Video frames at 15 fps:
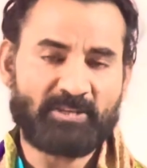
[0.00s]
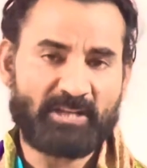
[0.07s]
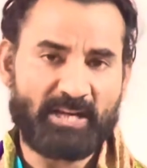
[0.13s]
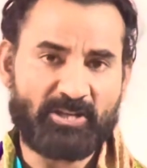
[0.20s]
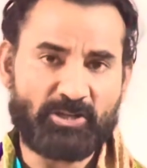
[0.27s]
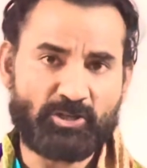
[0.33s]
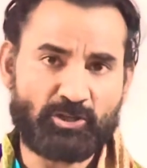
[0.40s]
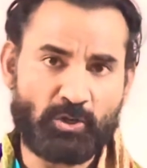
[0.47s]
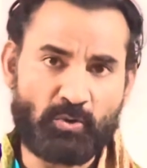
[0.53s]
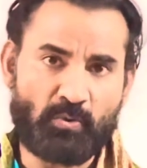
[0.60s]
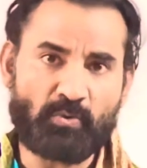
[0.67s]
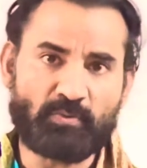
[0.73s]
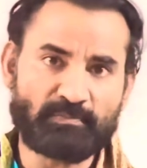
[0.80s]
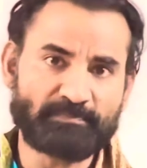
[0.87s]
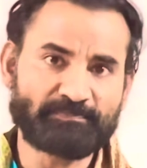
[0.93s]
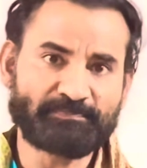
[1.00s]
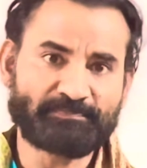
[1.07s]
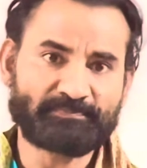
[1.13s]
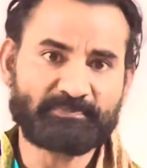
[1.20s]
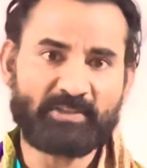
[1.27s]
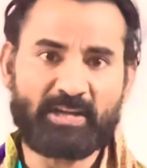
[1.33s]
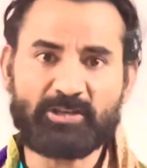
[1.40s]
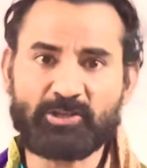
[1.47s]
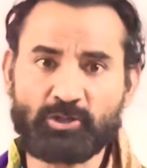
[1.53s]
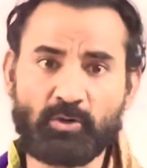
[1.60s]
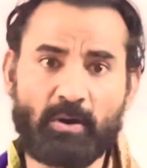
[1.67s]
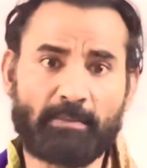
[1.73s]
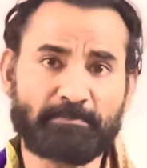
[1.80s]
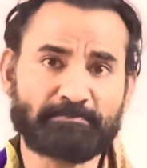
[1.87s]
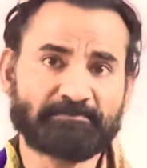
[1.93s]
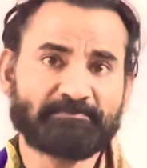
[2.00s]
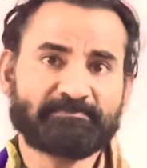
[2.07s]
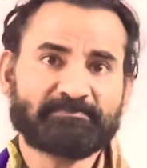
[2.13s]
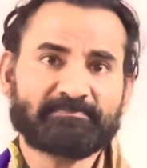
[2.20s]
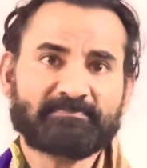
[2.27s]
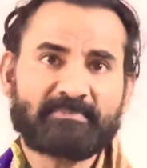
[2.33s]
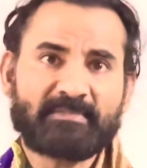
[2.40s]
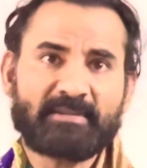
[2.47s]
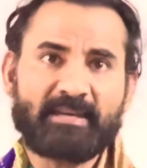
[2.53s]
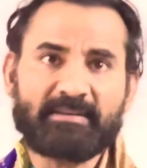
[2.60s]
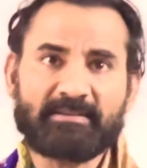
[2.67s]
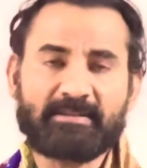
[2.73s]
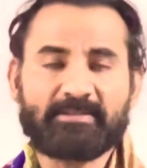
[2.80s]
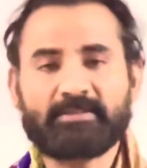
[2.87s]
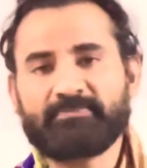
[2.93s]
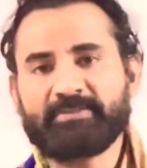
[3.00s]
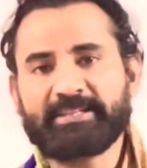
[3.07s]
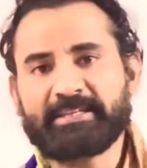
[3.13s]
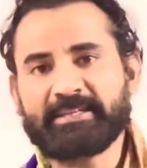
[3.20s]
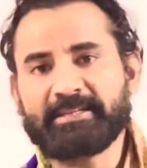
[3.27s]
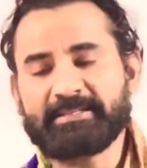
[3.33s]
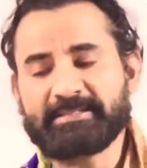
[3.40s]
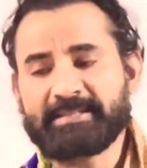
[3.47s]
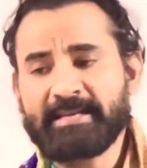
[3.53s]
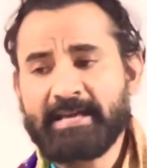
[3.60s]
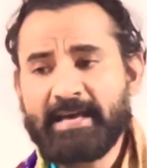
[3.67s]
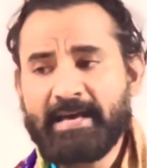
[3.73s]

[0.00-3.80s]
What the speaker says: show up in case of leaky gut.